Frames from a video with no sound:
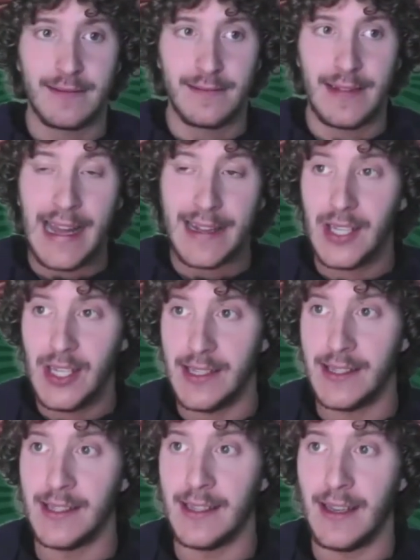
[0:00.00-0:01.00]
that
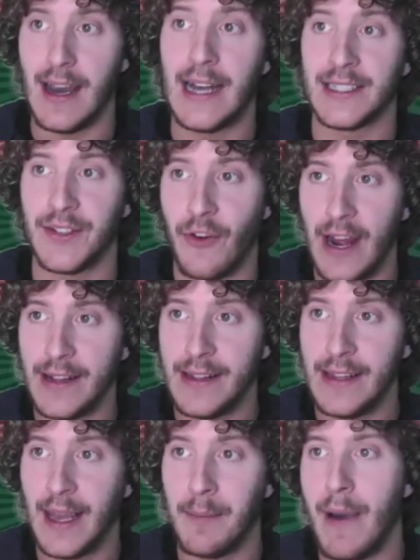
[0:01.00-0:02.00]
easy as
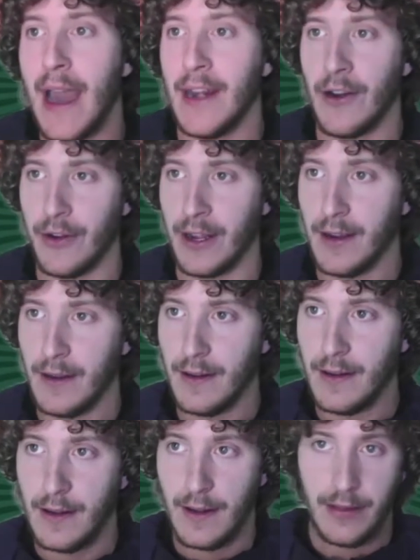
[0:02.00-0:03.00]
writing a binary
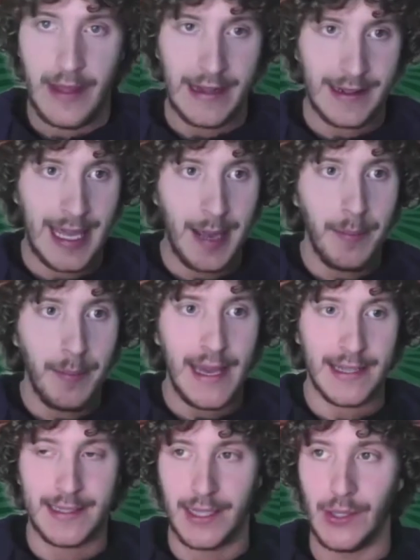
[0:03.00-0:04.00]
that can be
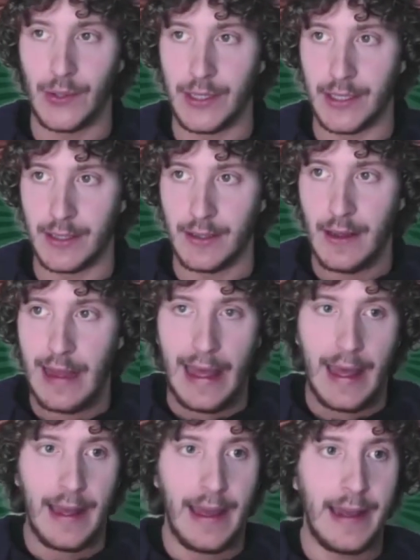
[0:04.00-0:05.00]
executed.
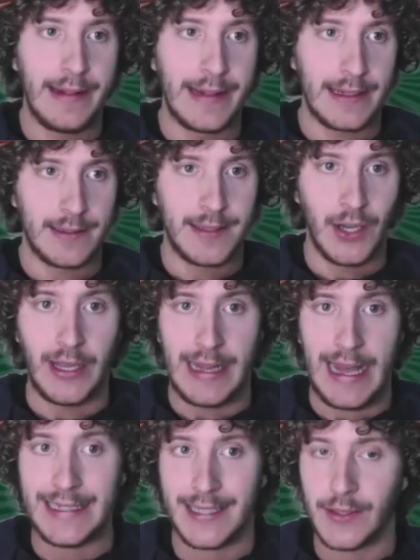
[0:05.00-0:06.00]
And so it
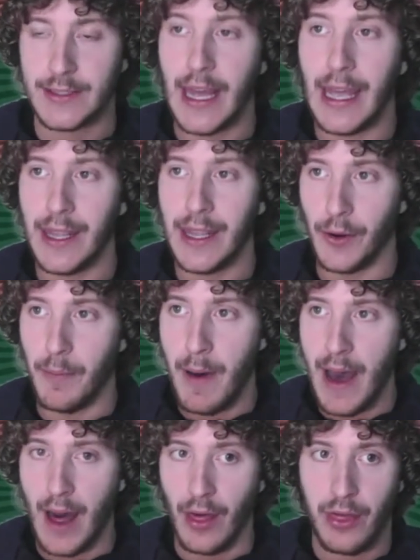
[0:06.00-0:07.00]
has to stay in your
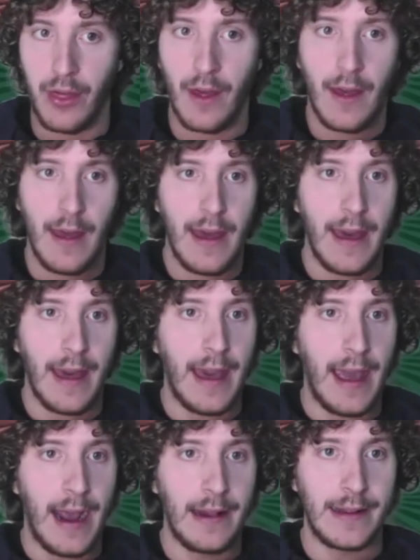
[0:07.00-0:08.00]
path.
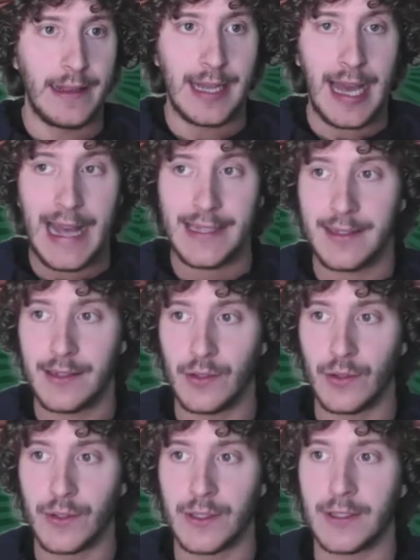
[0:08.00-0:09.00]
And it has to
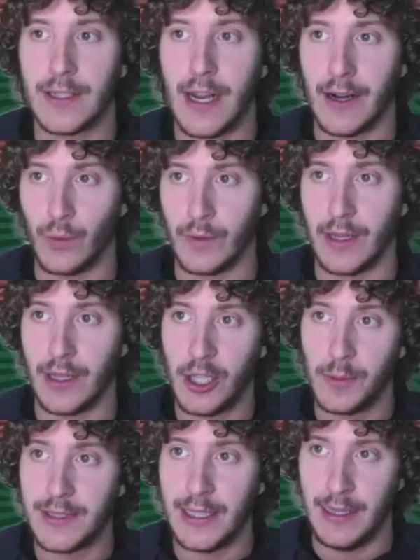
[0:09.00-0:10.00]
start with the
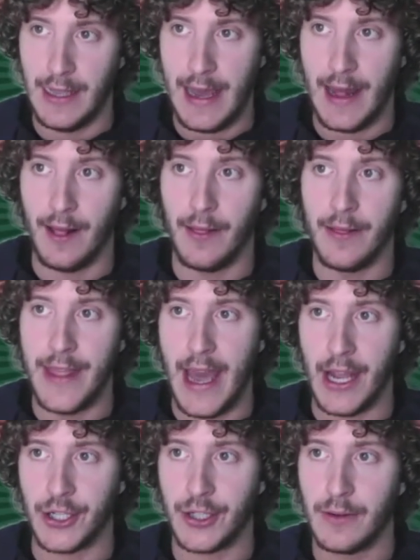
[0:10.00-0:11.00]
Qctl
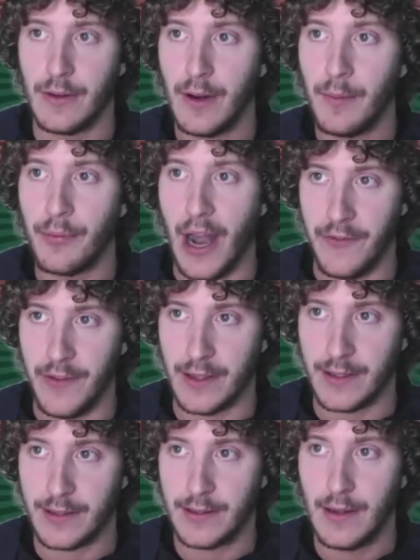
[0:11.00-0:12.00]
dash
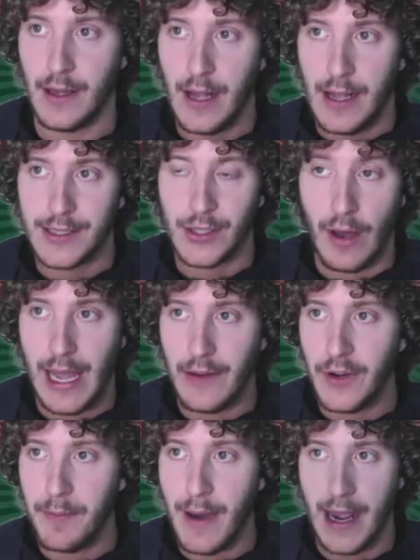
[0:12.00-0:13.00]
prefix. So
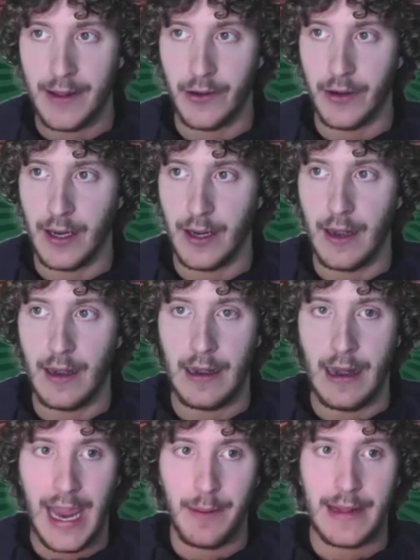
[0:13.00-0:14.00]
every binary
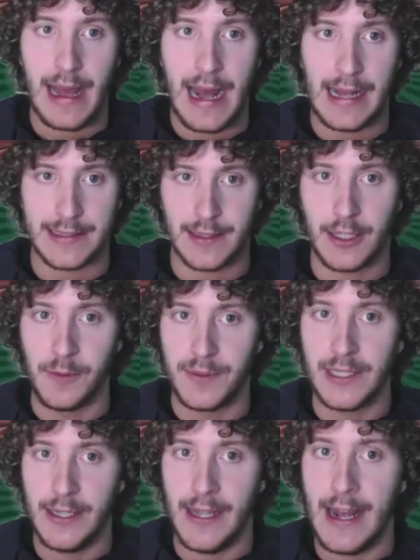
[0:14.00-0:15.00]
name has
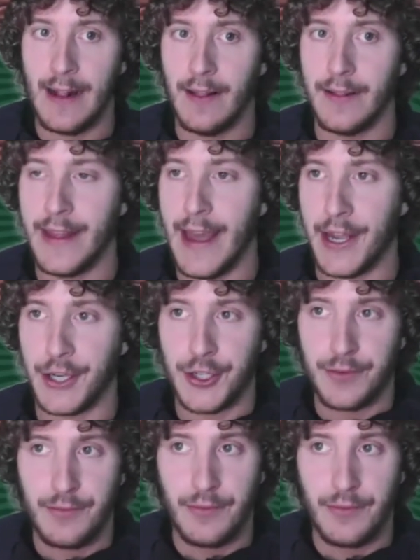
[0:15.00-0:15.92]
Qctl dash